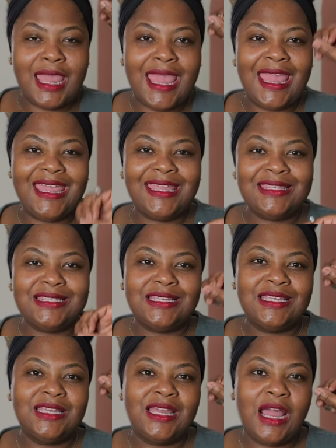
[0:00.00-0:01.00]
at
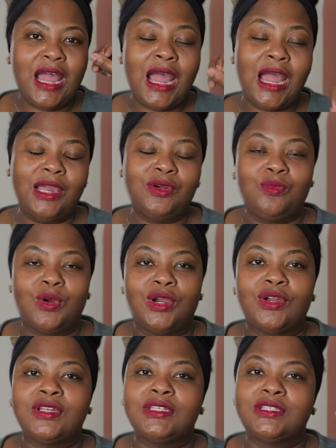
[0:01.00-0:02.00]

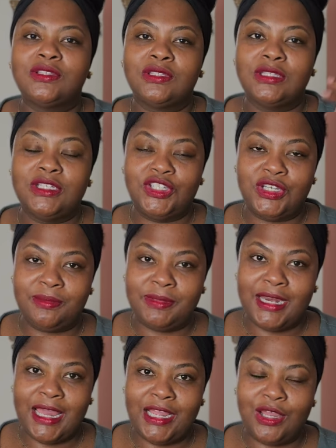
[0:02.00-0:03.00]
Hotworx, the gym
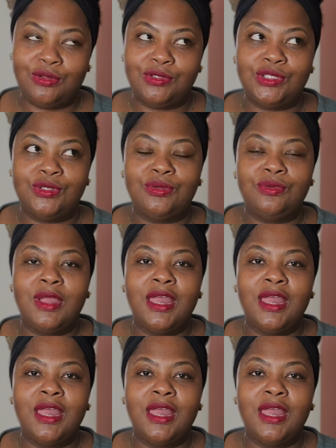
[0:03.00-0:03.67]
that I go to,